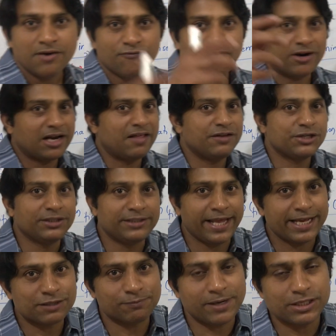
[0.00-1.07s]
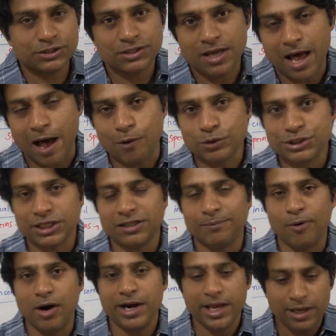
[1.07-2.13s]
fertilization takes place outside the
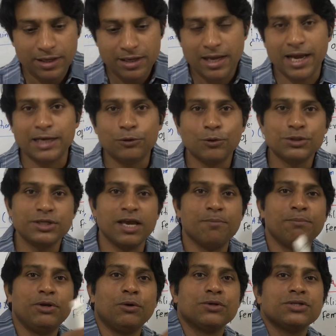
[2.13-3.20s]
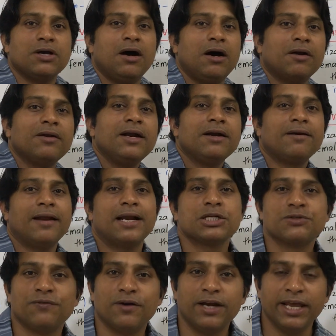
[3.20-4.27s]
body, and those embryos are
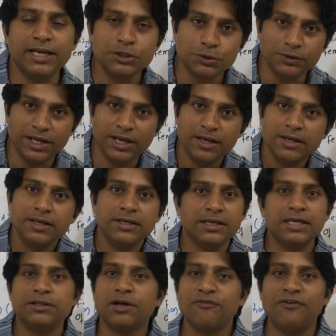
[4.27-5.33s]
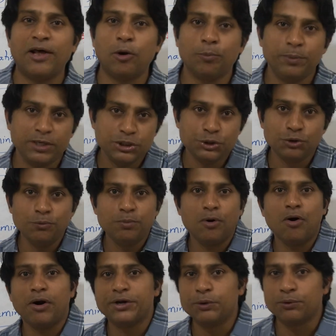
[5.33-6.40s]
transferred into the either fallopian tube
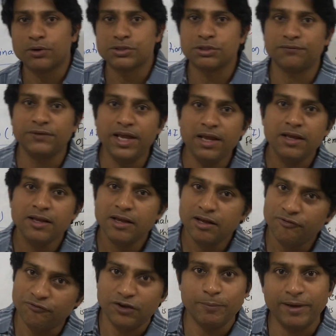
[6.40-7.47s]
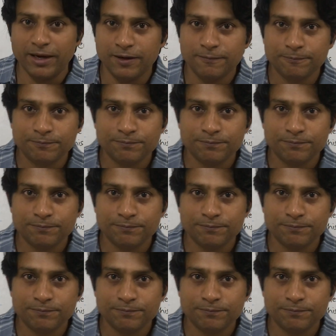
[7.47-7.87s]
or uterus of the female.